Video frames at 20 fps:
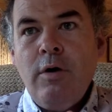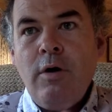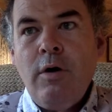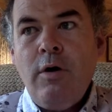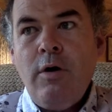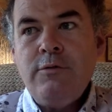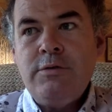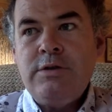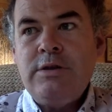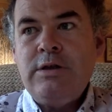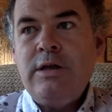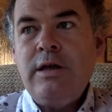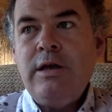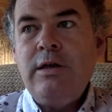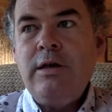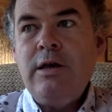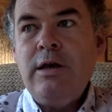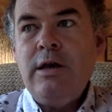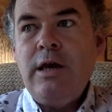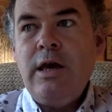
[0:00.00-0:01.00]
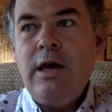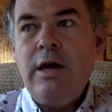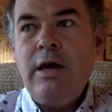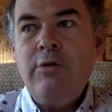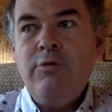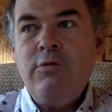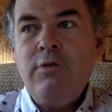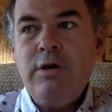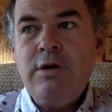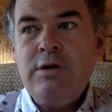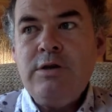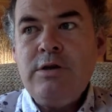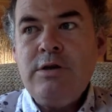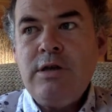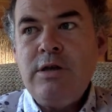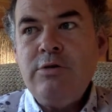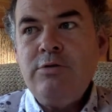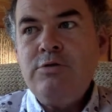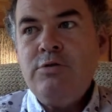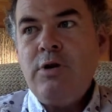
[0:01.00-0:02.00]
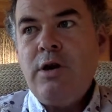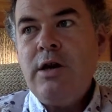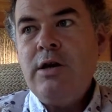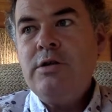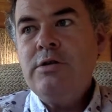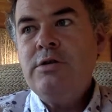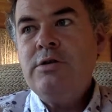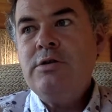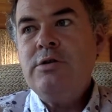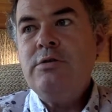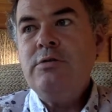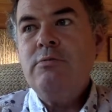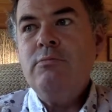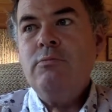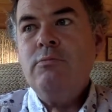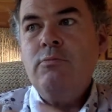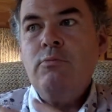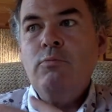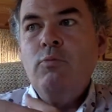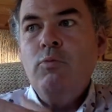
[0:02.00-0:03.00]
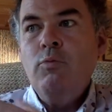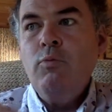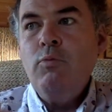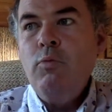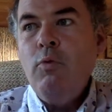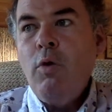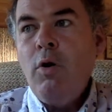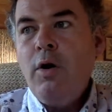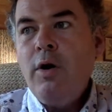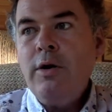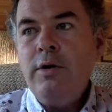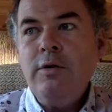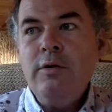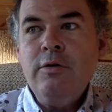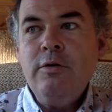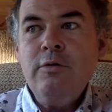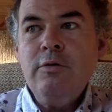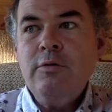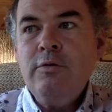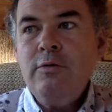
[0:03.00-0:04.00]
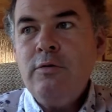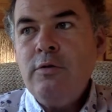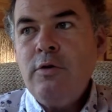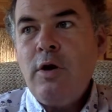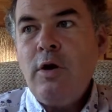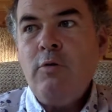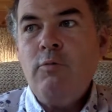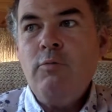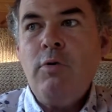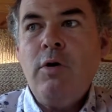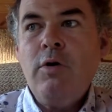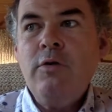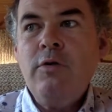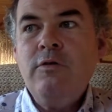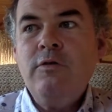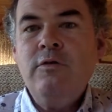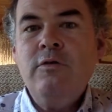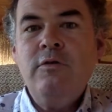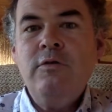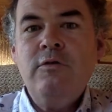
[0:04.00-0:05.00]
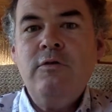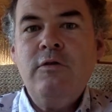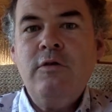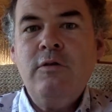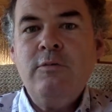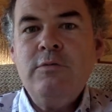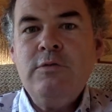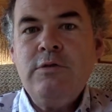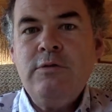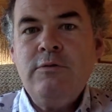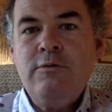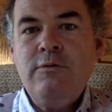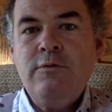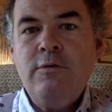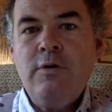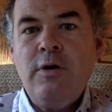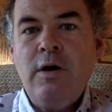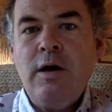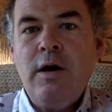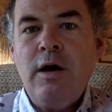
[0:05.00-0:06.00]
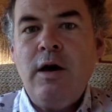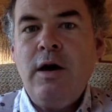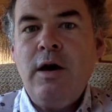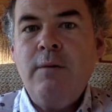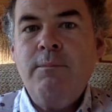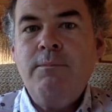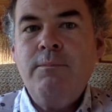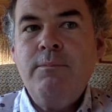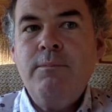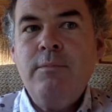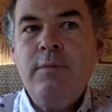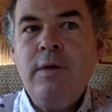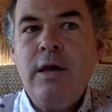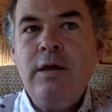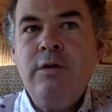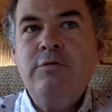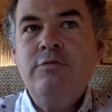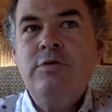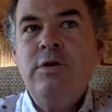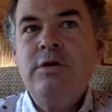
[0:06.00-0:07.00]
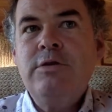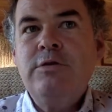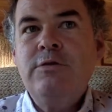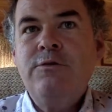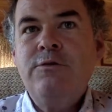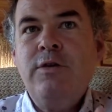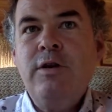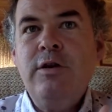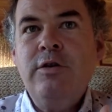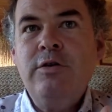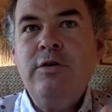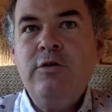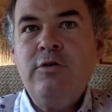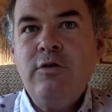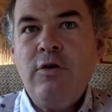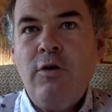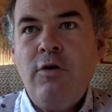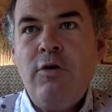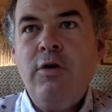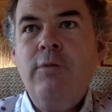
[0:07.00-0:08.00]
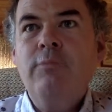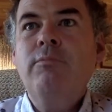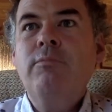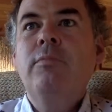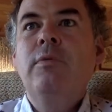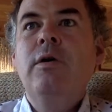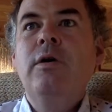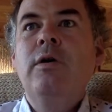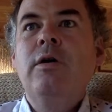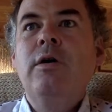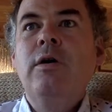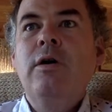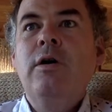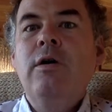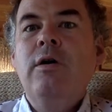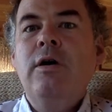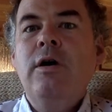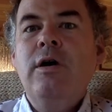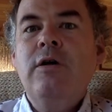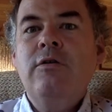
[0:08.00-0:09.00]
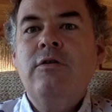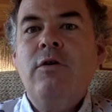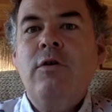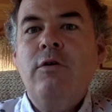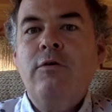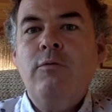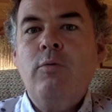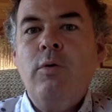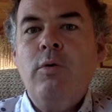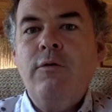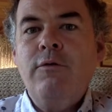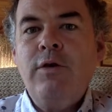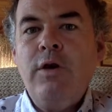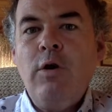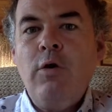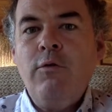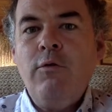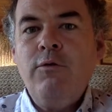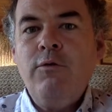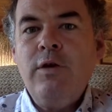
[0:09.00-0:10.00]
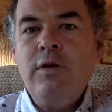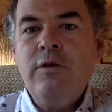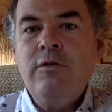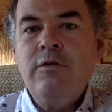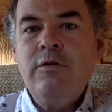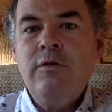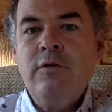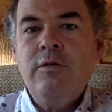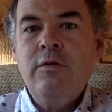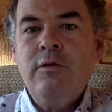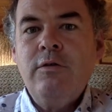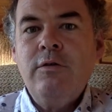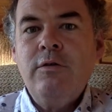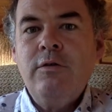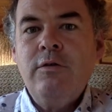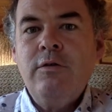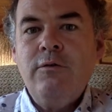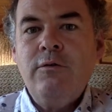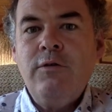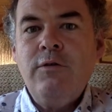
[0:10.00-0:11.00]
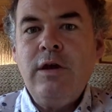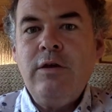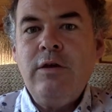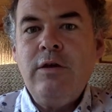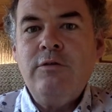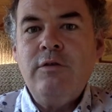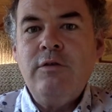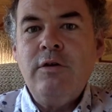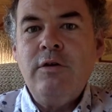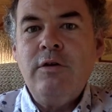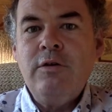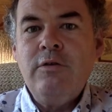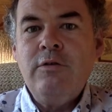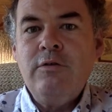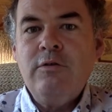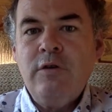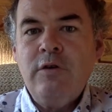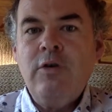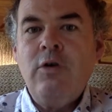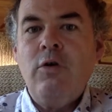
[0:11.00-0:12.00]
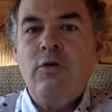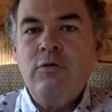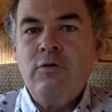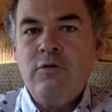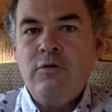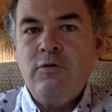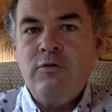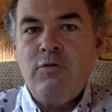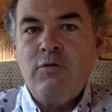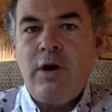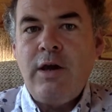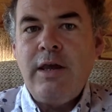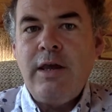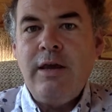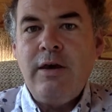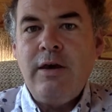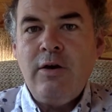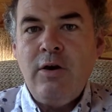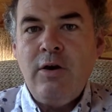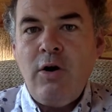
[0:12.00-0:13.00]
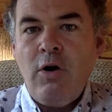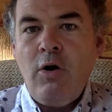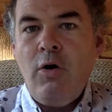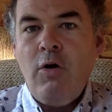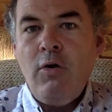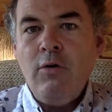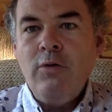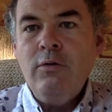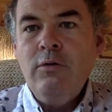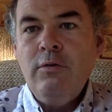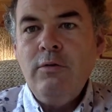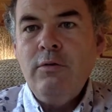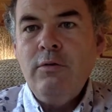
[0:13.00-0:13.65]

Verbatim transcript: obviously increase in interests, widen horizons in terms of interests filling your time is kind of one of the obvious things to concentrate on,